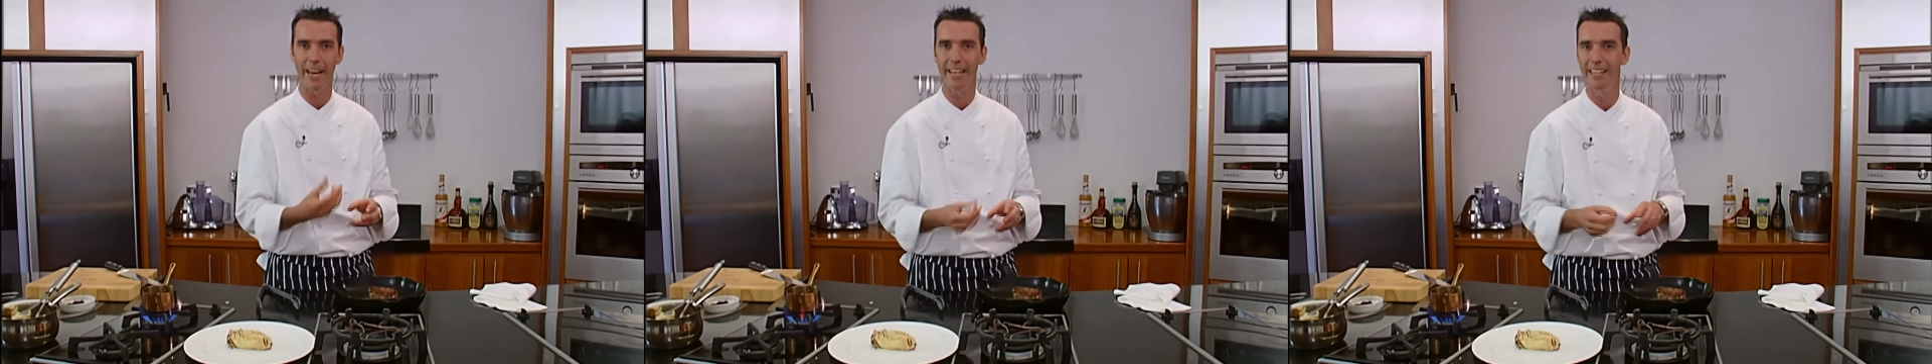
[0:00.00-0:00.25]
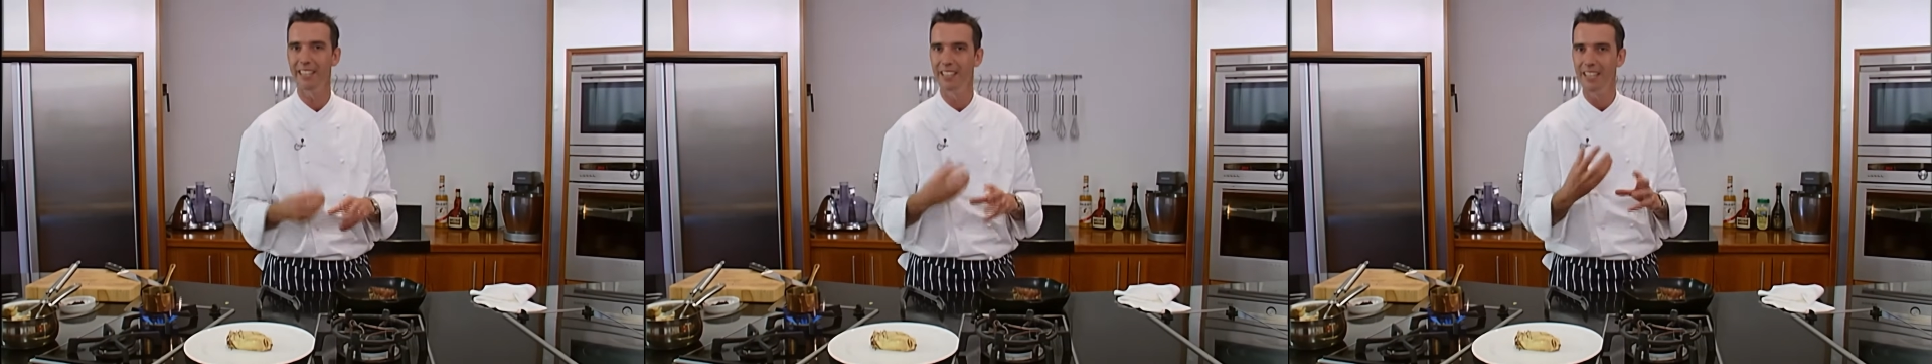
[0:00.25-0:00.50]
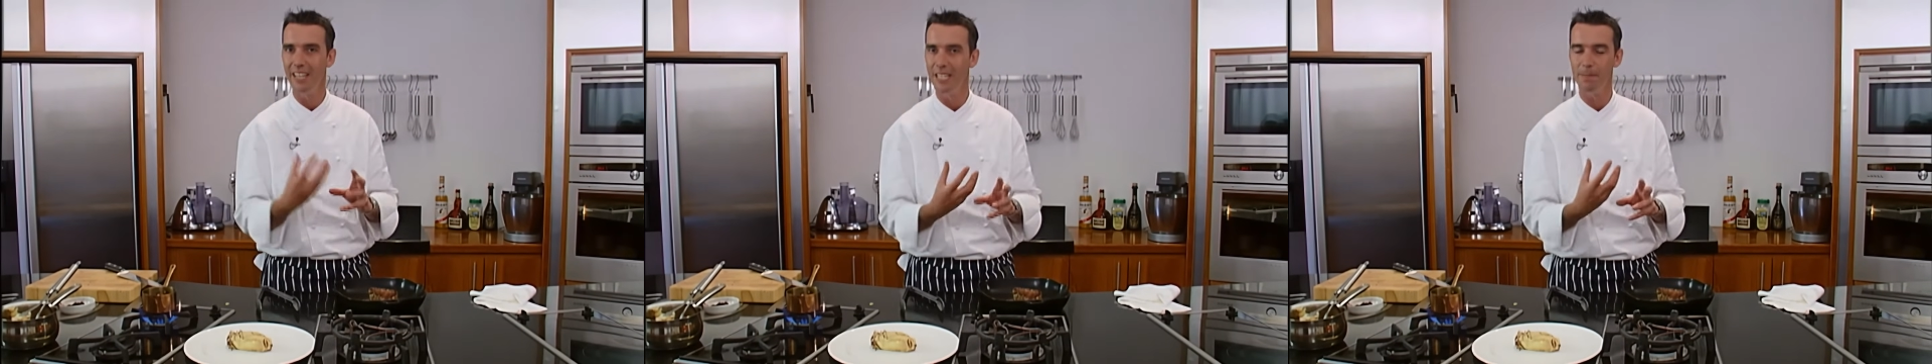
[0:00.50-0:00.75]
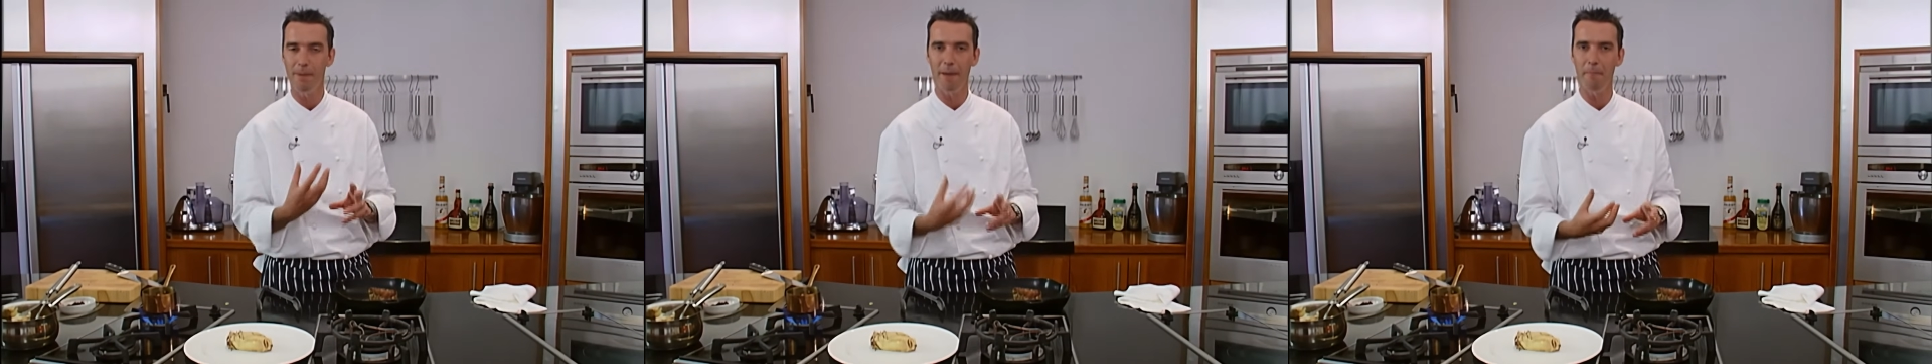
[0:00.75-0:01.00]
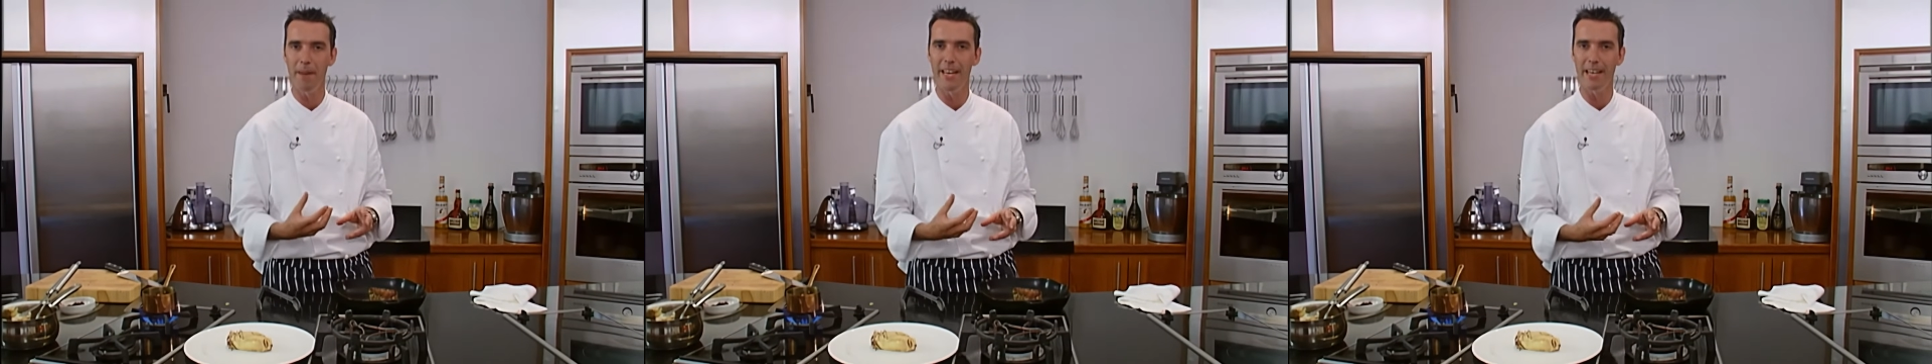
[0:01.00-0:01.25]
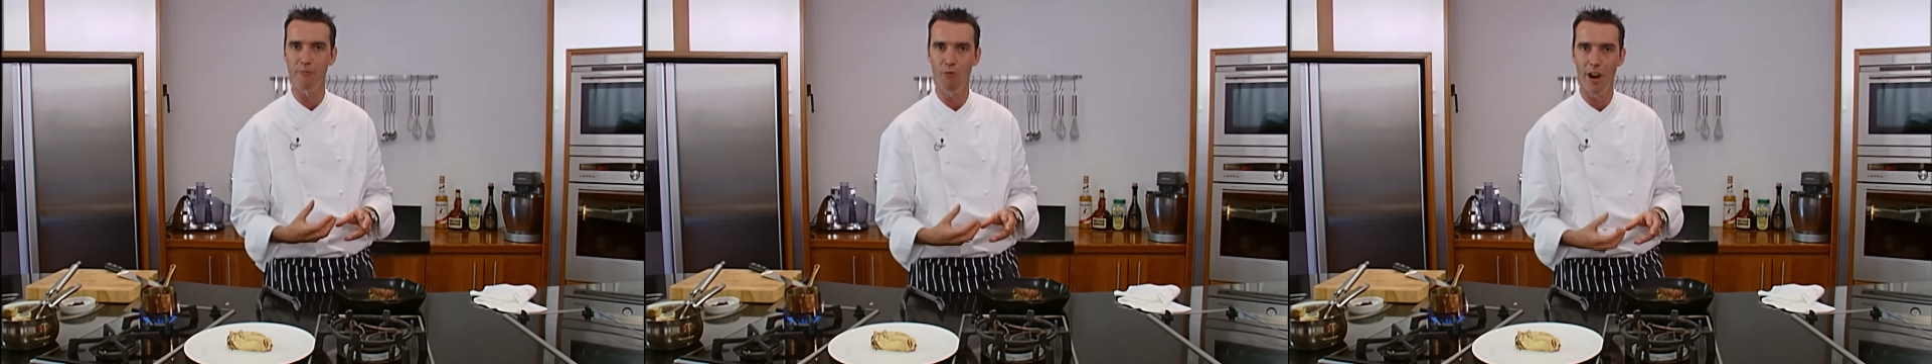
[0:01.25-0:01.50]
it's about
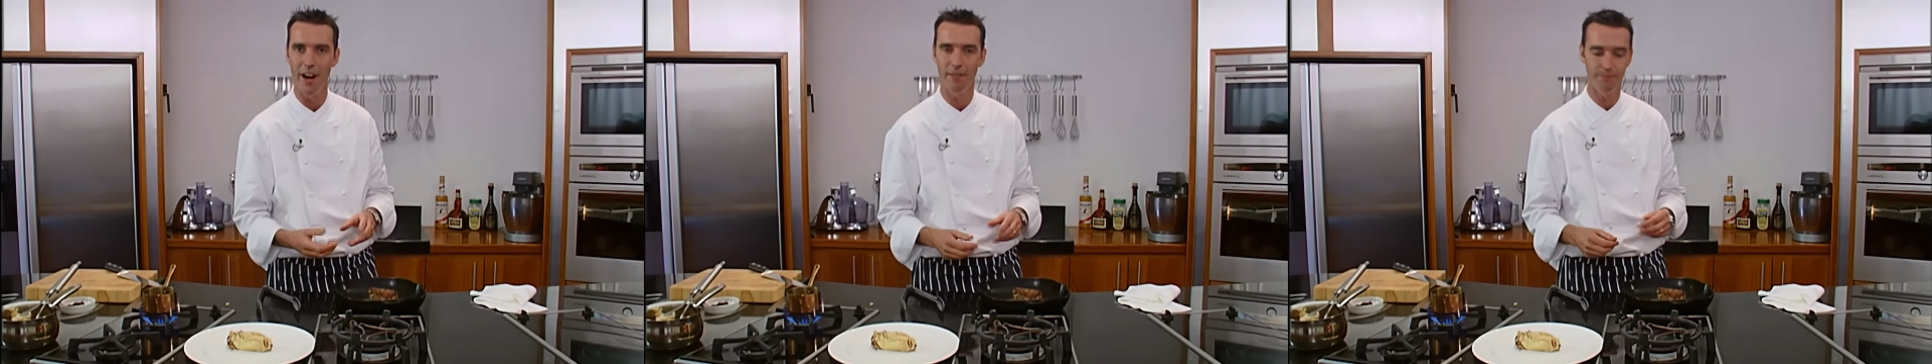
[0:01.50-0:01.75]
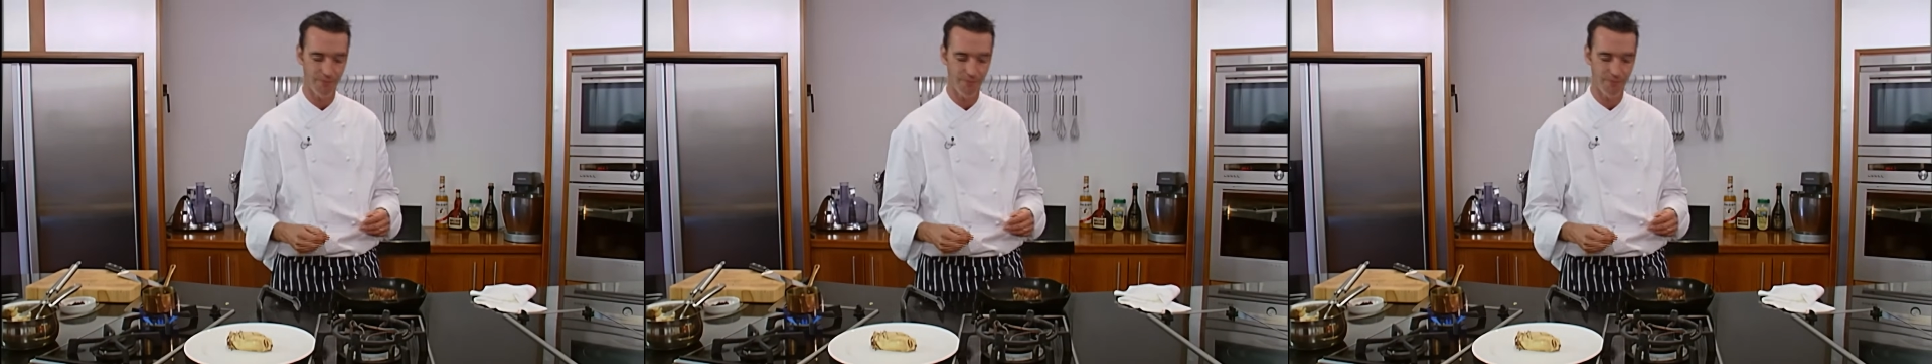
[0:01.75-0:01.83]
medium rare.